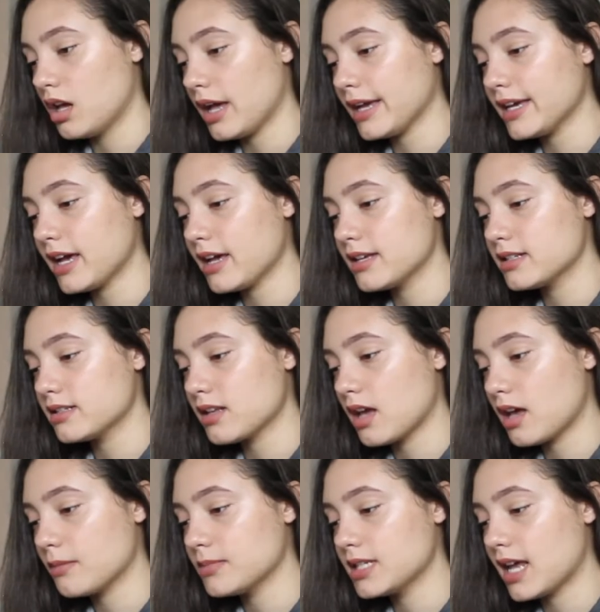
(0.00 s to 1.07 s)
Hi guys,
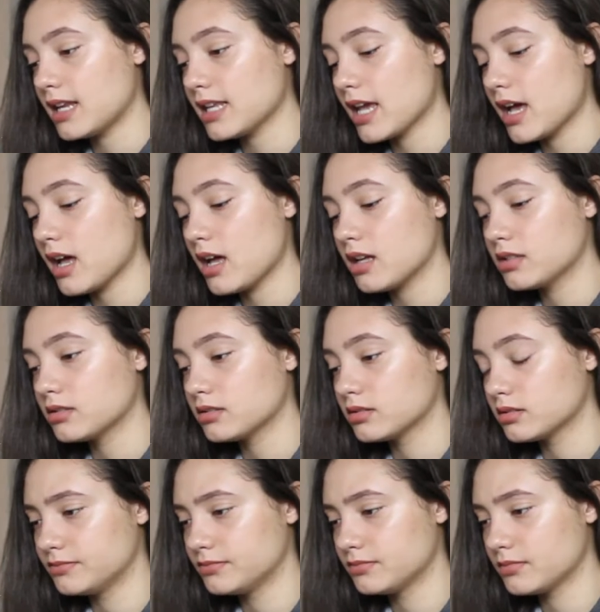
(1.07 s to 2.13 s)
I'm Talia.
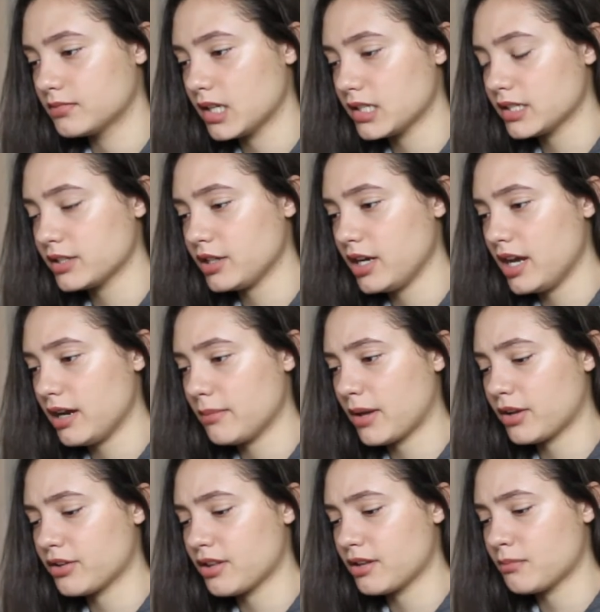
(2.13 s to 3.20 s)
I like her hair
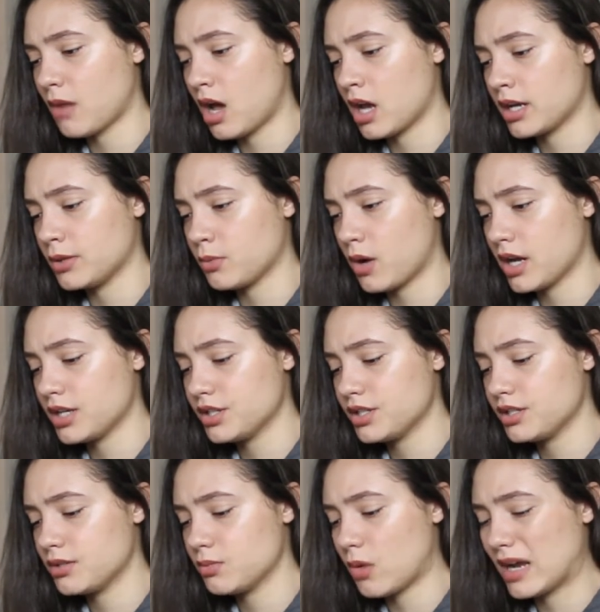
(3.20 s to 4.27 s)
better than mine.
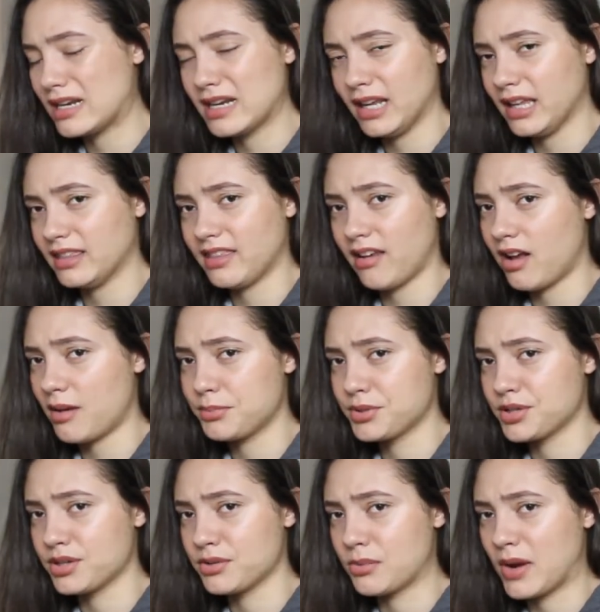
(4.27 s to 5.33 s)
Why didn't I get that
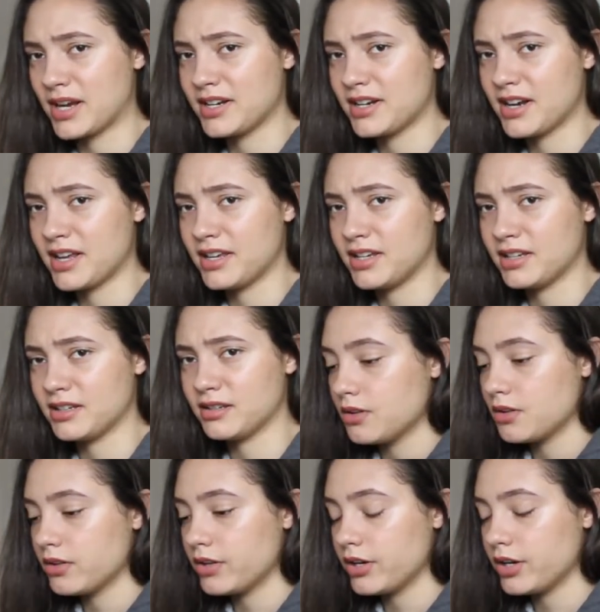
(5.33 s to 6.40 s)
option? Why didn't I...
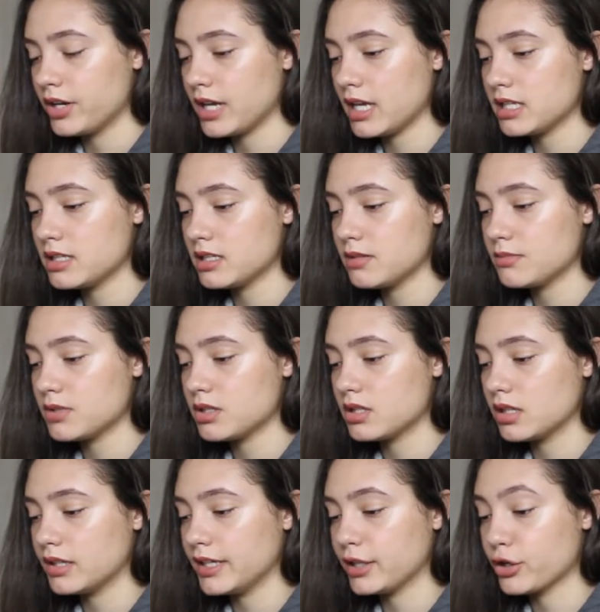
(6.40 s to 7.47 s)
Her gaze seems
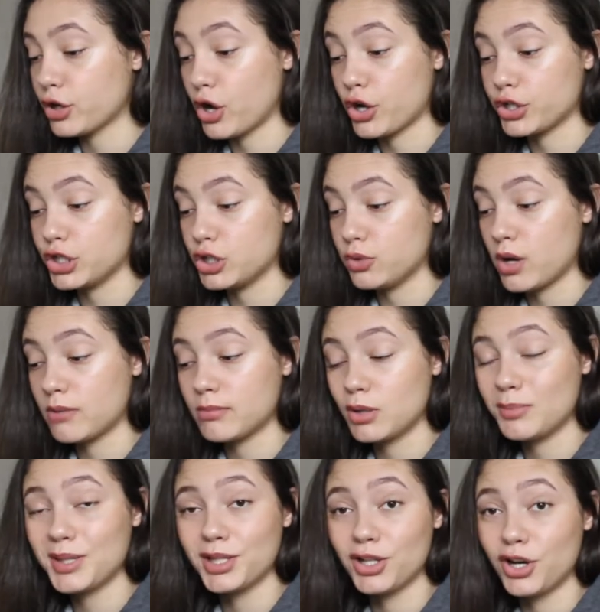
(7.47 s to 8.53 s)
to linger on you a
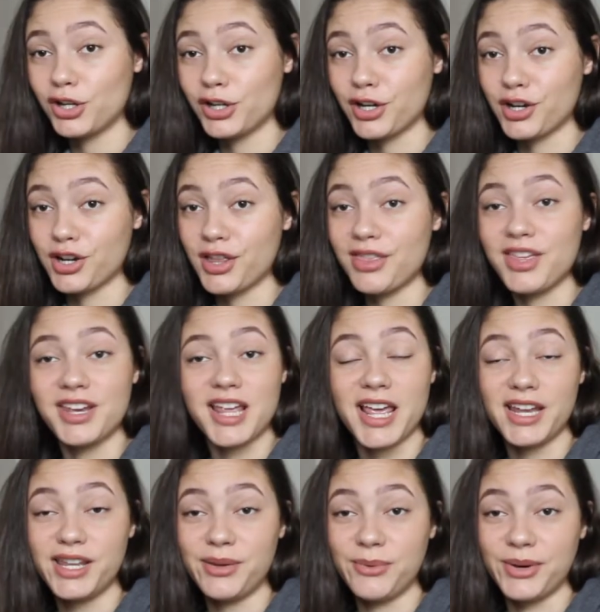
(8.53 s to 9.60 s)
moment longer than
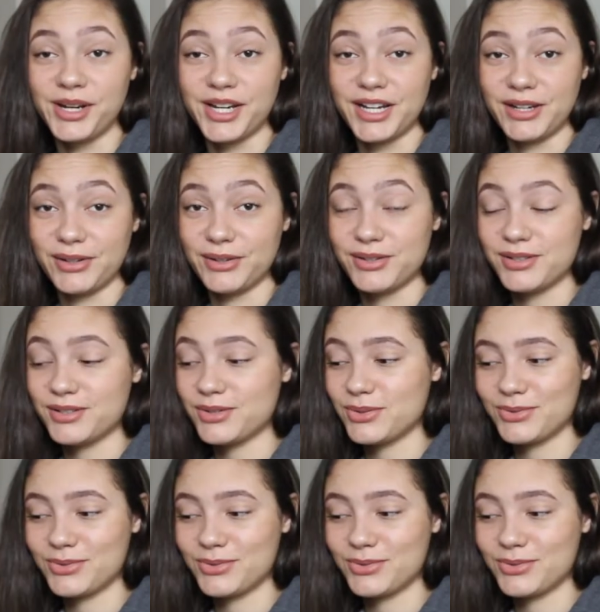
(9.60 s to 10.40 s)
anyone else.